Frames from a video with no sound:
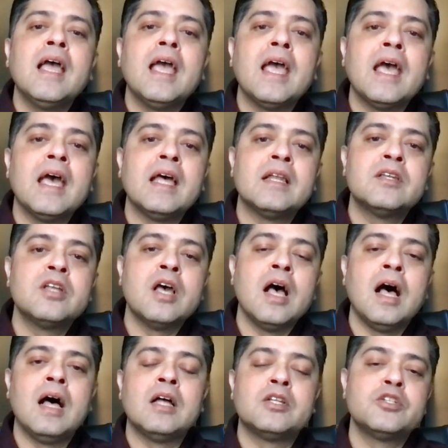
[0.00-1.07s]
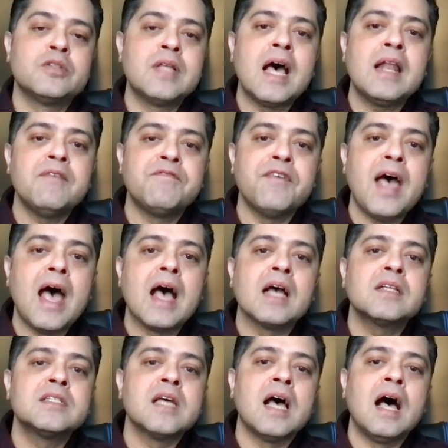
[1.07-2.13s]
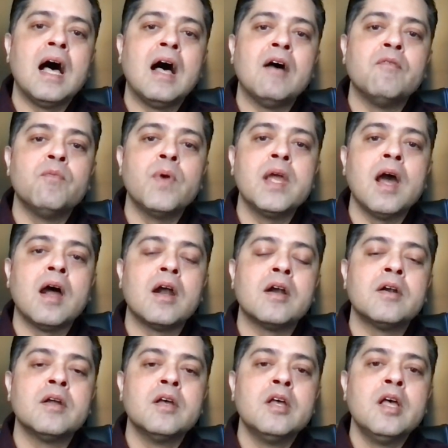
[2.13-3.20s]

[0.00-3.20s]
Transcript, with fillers: And uh, to that effect, uh, we are